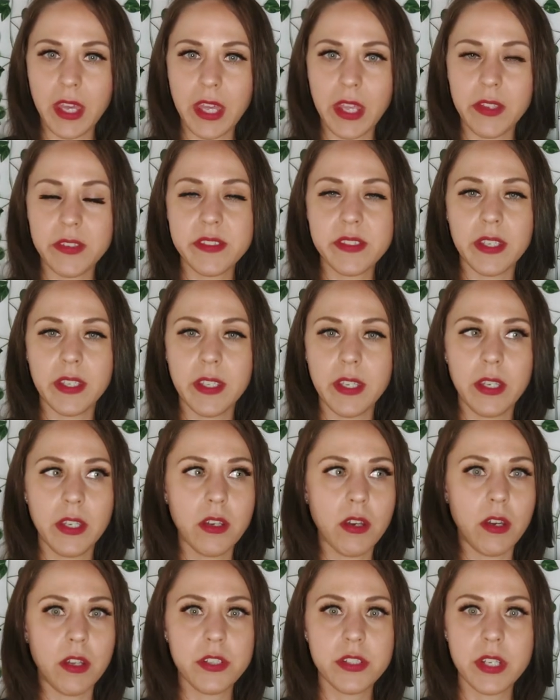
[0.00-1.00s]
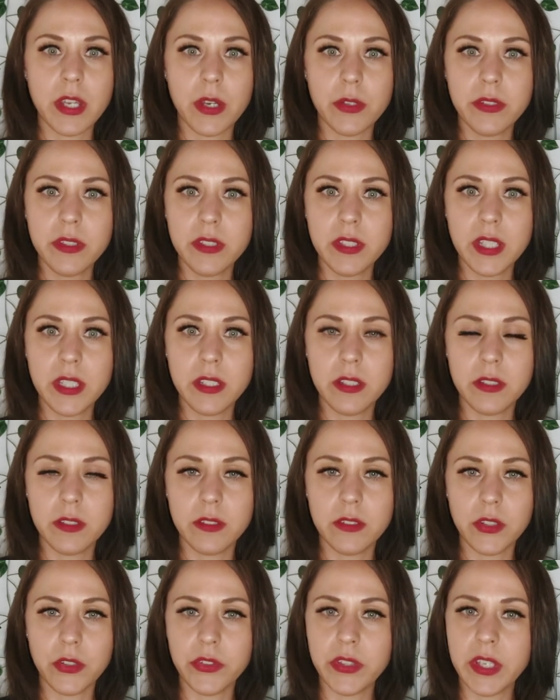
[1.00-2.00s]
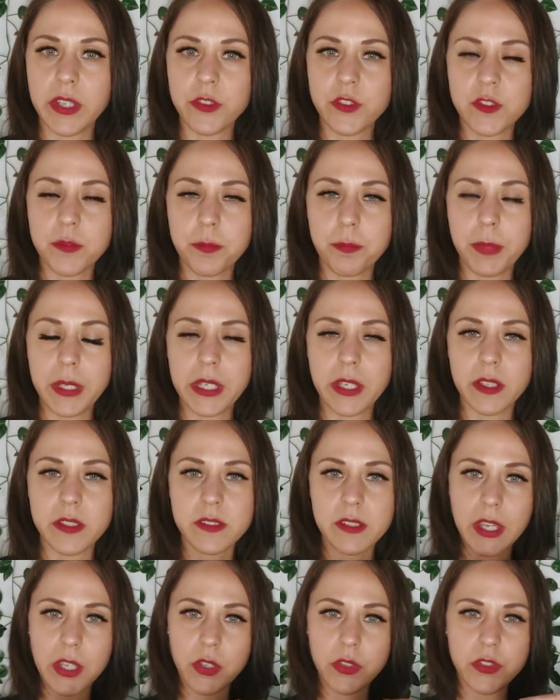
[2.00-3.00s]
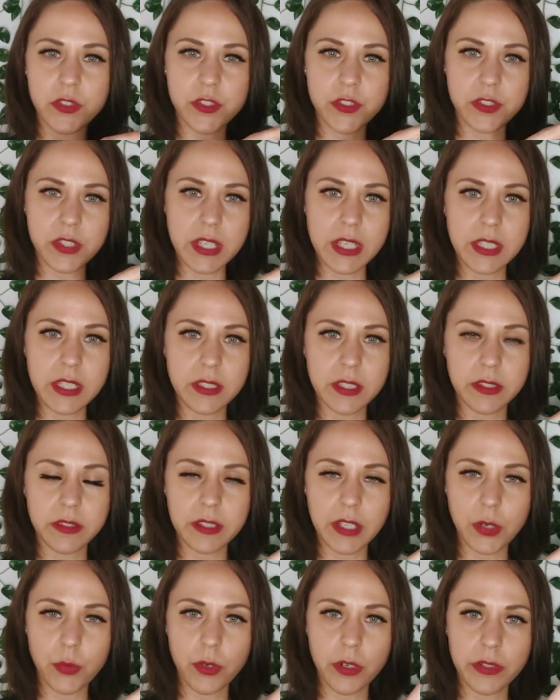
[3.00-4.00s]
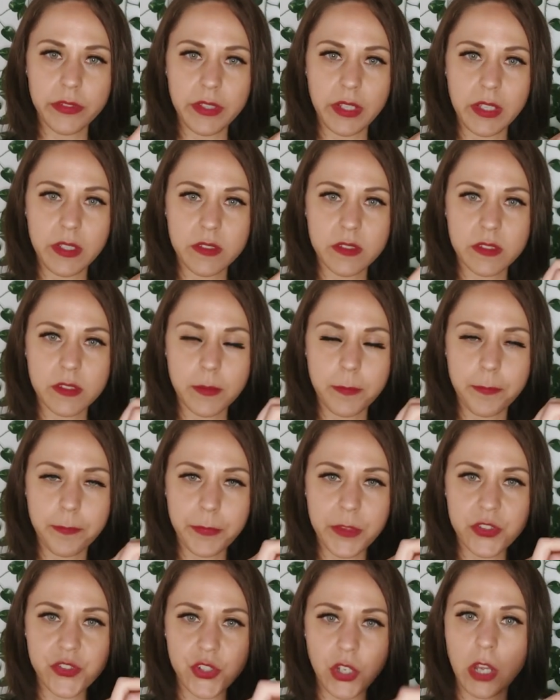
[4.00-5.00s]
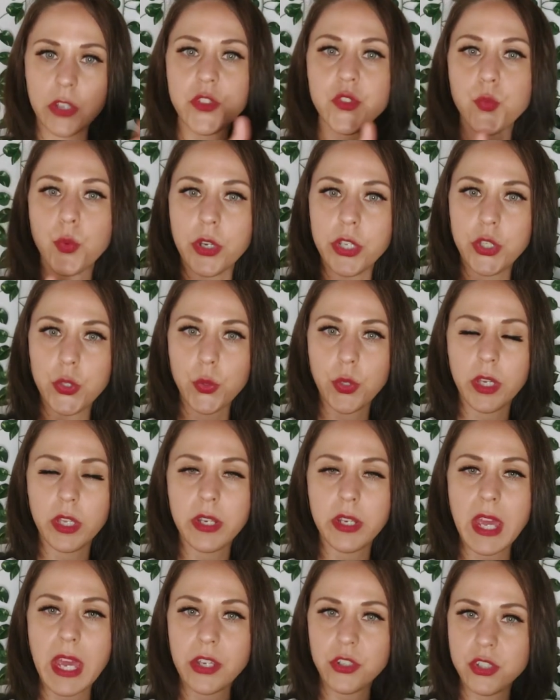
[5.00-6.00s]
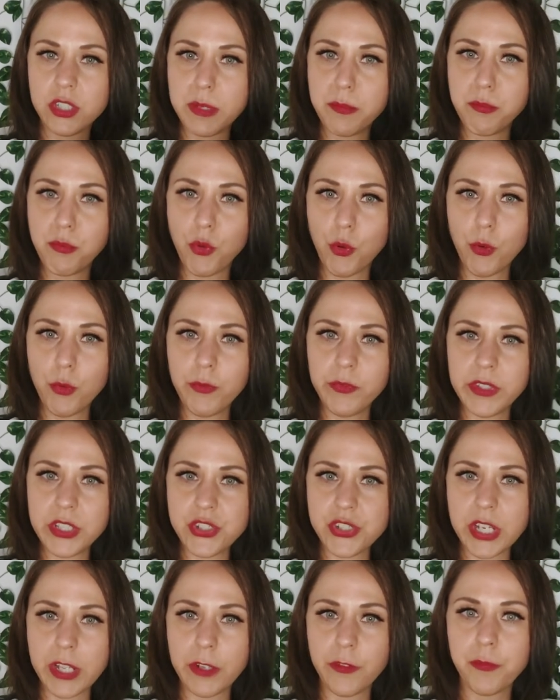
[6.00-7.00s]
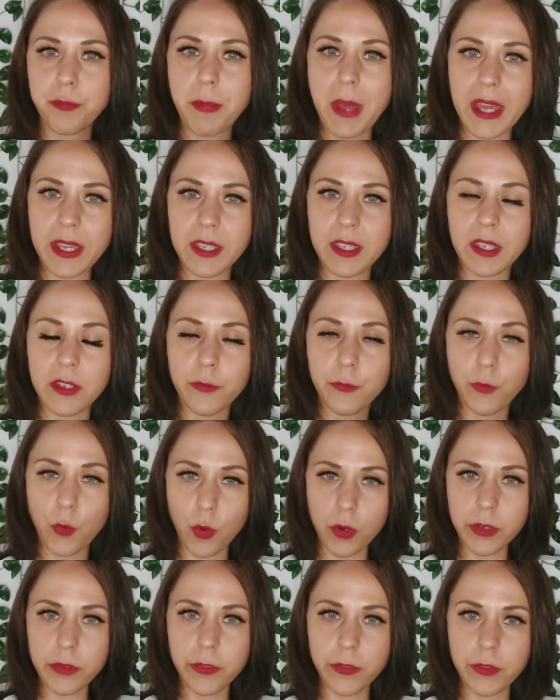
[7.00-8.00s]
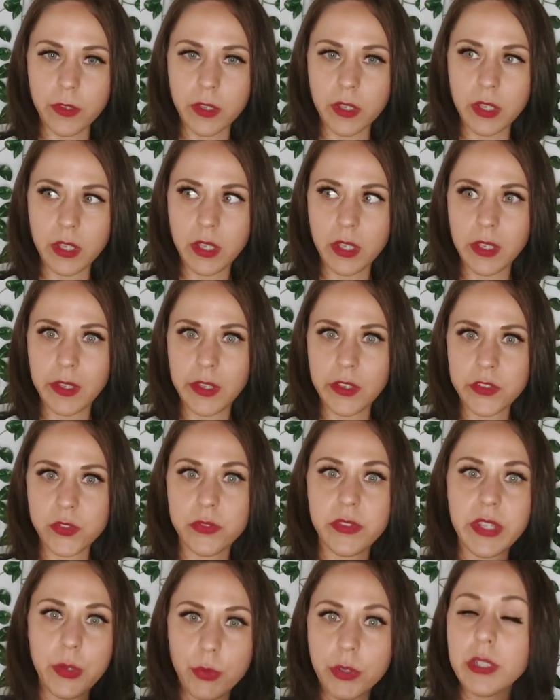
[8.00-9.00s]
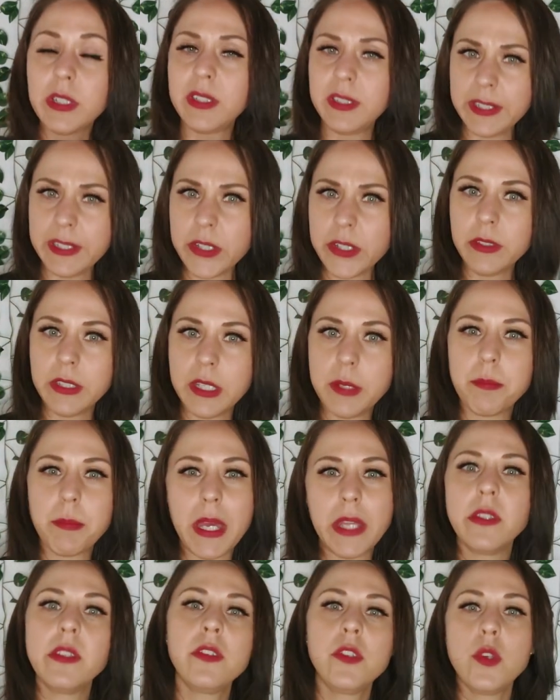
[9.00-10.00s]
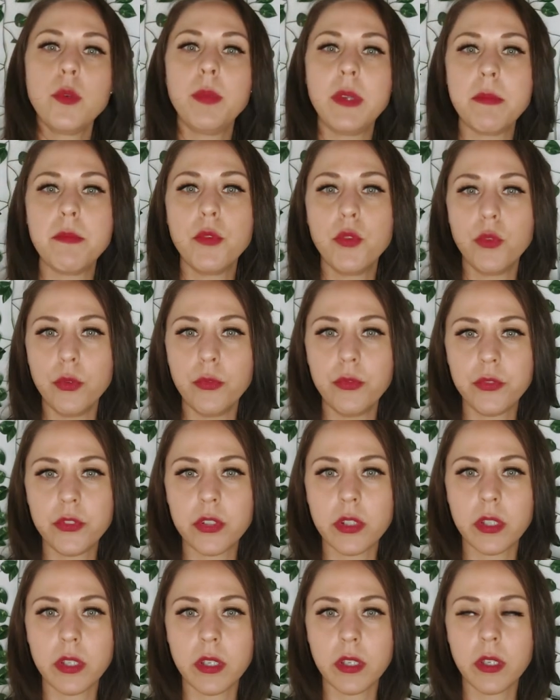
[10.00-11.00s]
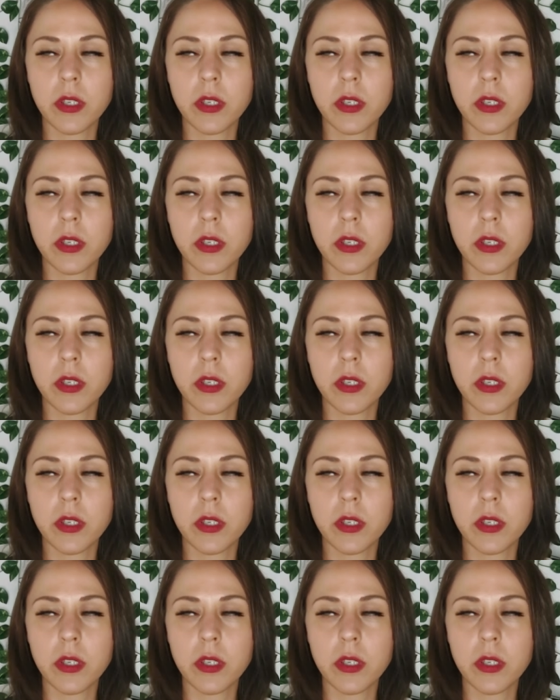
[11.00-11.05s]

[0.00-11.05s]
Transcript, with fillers: I was thinking, gosh, how did they do this? Because I could see that there were these slots where you could actually move the shelf back and forth. So they were clearly meant to be moved,